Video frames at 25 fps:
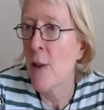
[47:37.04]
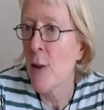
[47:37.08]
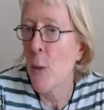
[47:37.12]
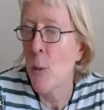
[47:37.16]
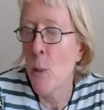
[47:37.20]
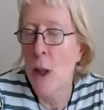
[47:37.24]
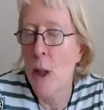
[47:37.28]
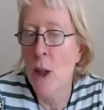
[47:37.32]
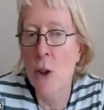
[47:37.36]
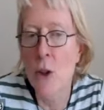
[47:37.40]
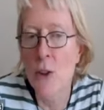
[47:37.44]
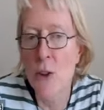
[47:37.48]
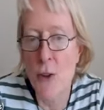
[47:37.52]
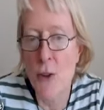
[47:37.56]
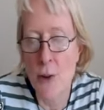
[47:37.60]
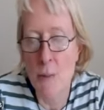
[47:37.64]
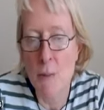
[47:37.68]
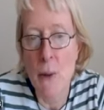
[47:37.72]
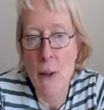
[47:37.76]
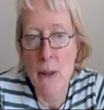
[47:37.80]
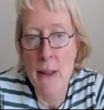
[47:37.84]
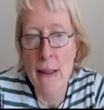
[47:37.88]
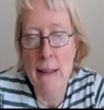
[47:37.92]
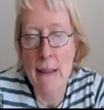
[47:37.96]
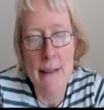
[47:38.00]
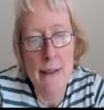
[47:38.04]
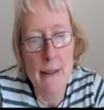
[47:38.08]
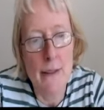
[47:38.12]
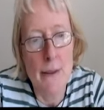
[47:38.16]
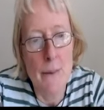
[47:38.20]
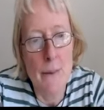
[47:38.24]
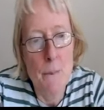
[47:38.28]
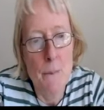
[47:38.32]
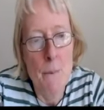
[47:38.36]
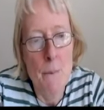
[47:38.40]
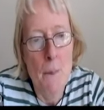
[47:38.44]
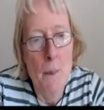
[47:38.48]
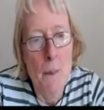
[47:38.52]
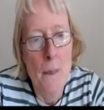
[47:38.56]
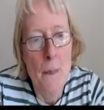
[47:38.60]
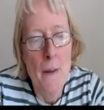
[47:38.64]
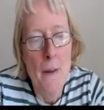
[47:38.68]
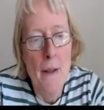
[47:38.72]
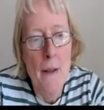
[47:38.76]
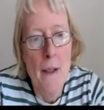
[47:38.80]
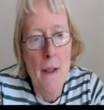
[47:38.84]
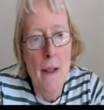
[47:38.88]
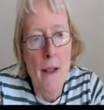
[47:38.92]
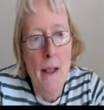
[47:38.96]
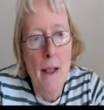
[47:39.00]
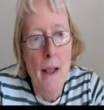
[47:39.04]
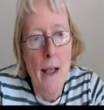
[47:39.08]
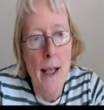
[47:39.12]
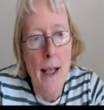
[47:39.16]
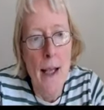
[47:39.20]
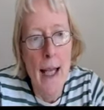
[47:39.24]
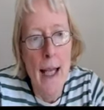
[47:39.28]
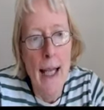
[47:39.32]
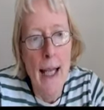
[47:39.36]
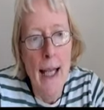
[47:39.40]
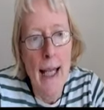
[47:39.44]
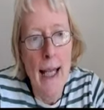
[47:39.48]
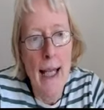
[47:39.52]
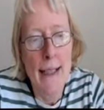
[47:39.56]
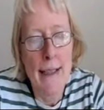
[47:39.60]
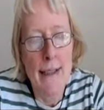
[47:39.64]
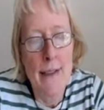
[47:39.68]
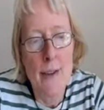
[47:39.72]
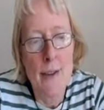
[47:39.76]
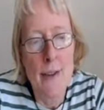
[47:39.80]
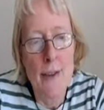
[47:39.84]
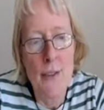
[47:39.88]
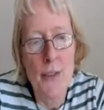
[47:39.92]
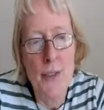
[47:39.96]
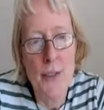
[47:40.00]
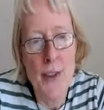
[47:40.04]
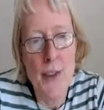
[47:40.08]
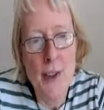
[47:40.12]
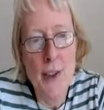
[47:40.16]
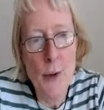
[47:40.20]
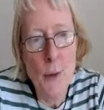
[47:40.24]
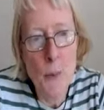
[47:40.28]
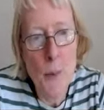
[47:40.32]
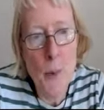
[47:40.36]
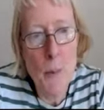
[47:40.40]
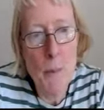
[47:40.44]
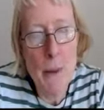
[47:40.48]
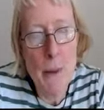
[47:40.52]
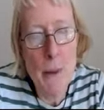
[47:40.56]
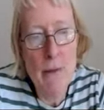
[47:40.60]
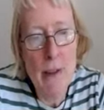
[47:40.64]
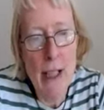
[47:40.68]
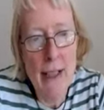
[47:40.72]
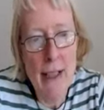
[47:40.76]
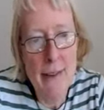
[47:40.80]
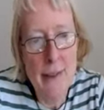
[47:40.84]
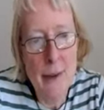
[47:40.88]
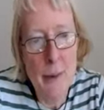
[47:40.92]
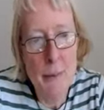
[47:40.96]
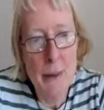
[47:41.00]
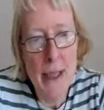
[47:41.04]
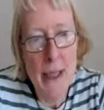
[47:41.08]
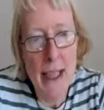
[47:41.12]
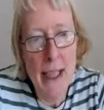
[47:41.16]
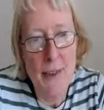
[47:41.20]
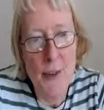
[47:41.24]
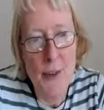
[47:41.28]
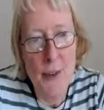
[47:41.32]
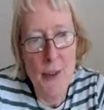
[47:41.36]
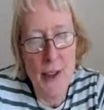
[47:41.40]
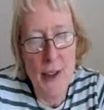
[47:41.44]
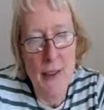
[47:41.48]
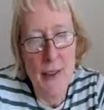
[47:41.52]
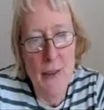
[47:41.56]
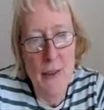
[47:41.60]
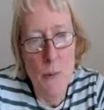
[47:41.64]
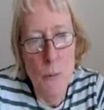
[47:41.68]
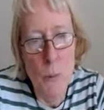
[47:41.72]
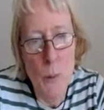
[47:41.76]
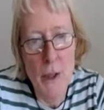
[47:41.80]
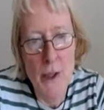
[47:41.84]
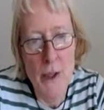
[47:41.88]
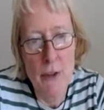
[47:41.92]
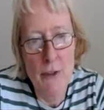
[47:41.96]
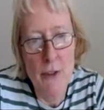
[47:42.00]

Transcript: as we could simulate. And this would be random guessing, 1